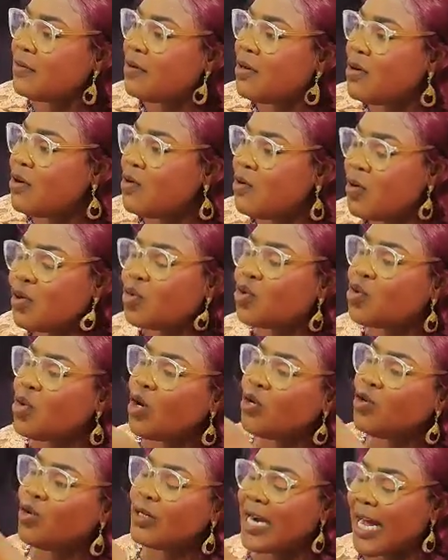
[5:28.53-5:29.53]
Mm. Who
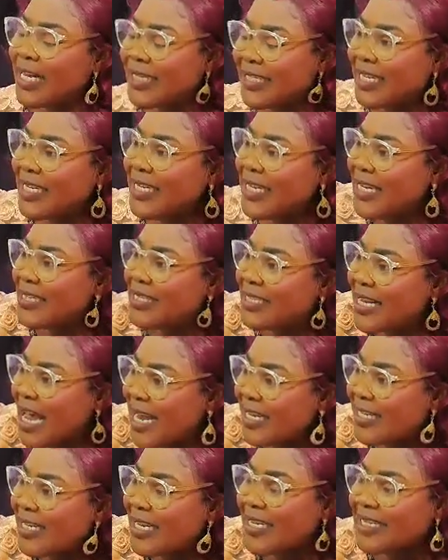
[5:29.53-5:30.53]
told you that thing
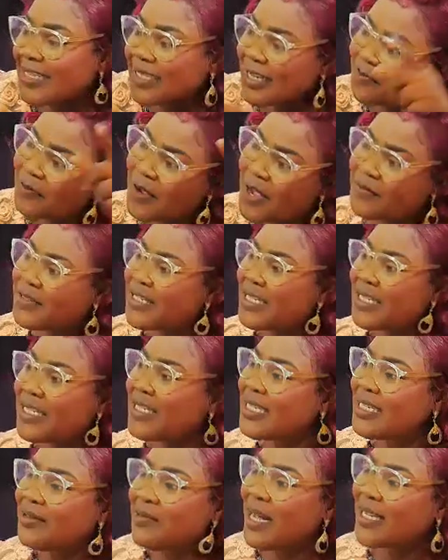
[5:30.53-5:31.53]
inside is the five C D
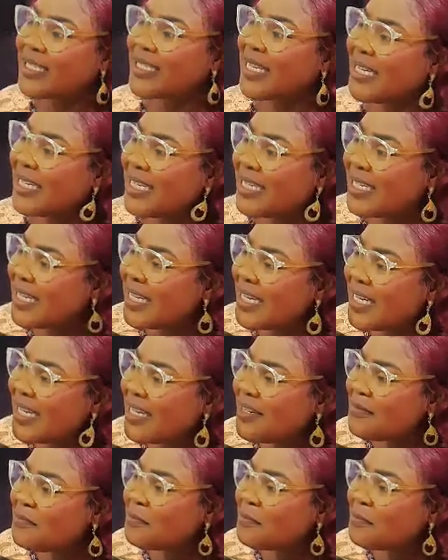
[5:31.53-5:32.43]
thing we are selling? Mm.